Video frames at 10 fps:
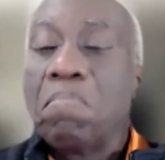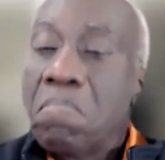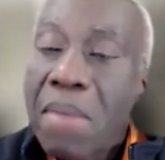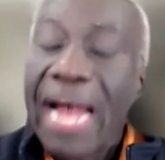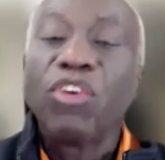
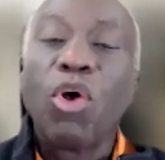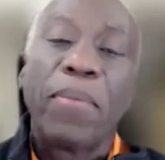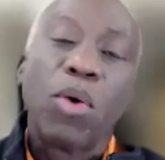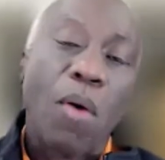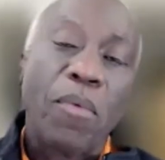might
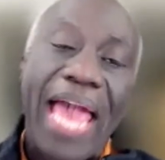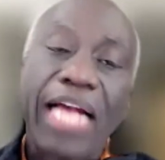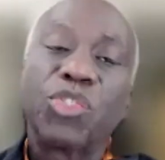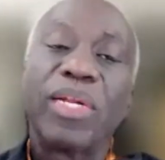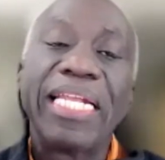not be what we
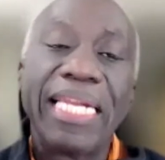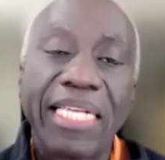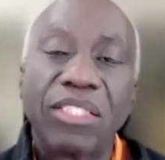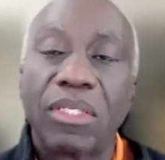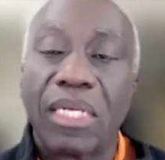actually
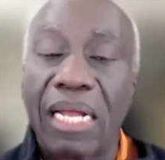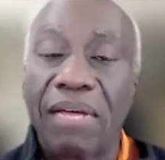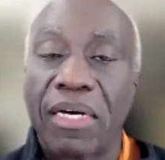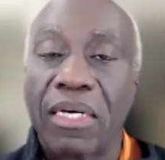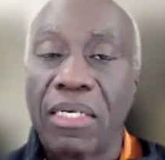need to
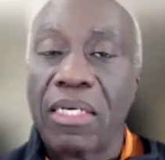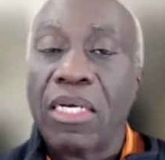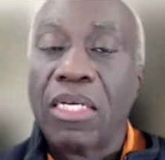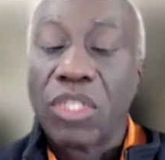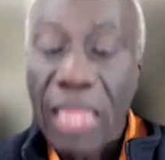deliver.
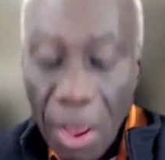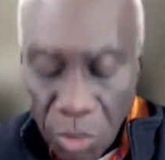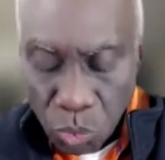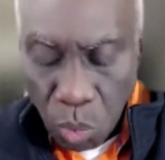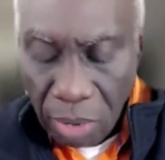So that
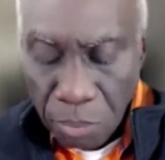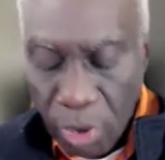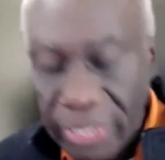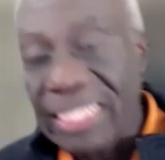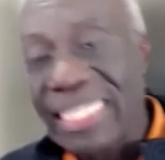was one
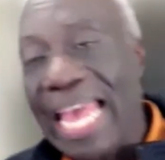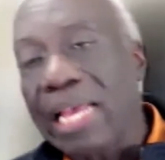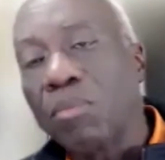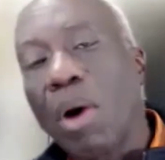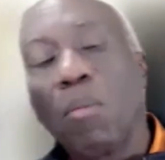point. The
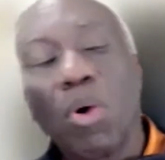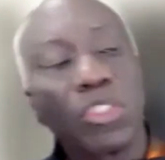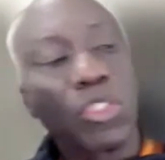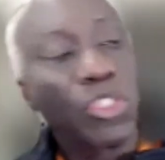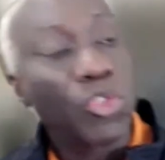second one
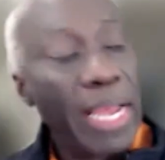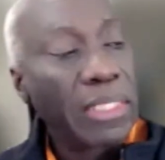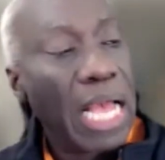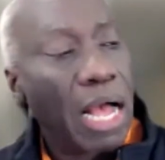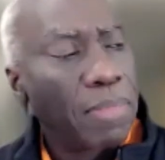was to try
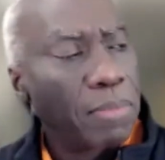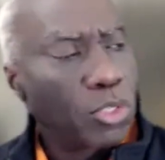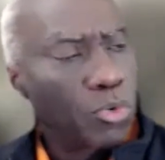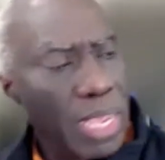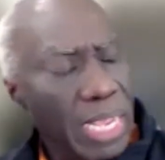to help them
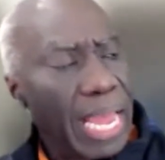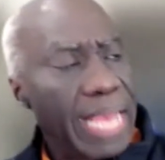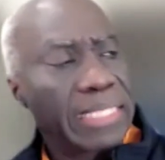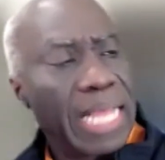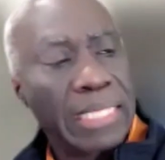to
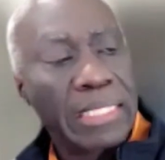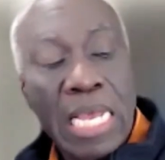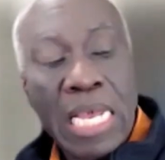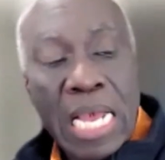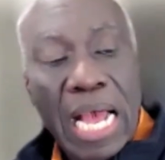realize that
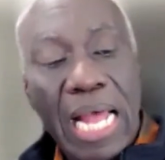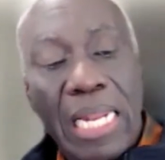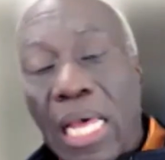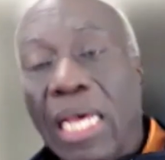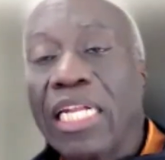
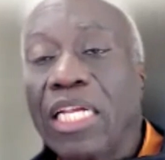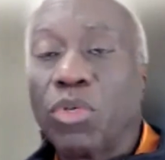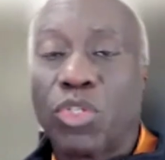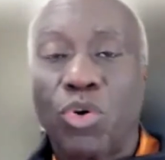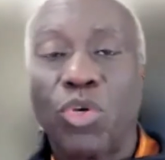learning
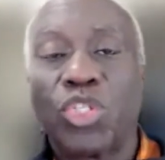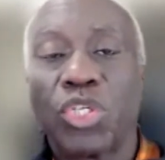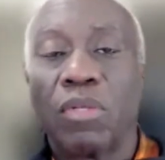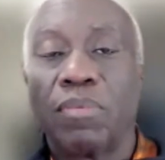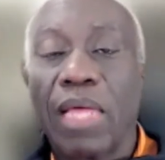was
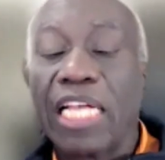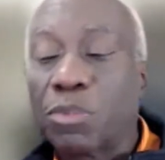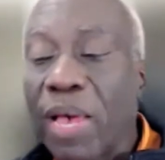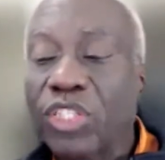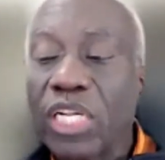crucial,
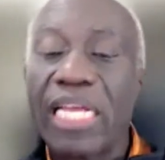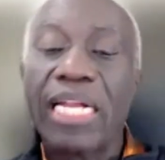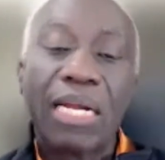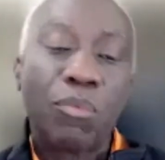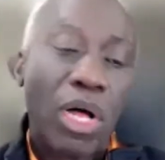especially
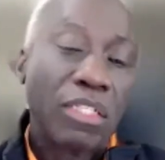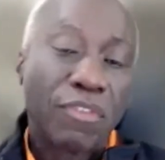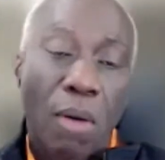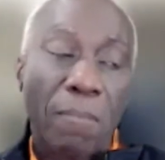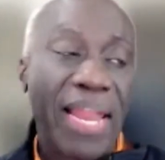in the world
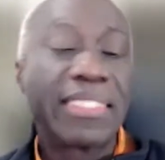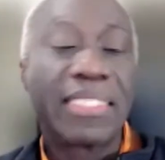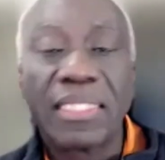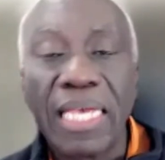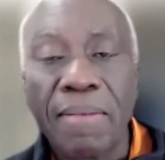of
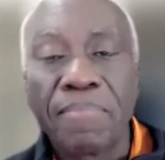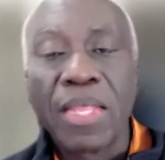complexity.